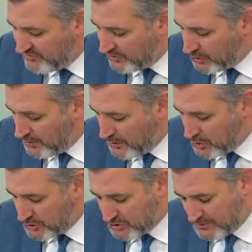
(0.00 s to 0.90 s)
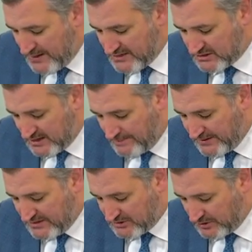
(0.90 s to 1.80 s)
for commercial space
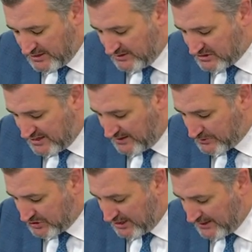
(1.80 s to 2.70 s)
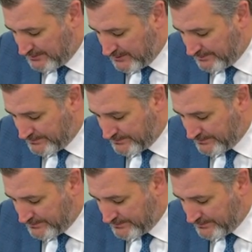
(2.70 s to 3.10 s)
companies looking to set up shop.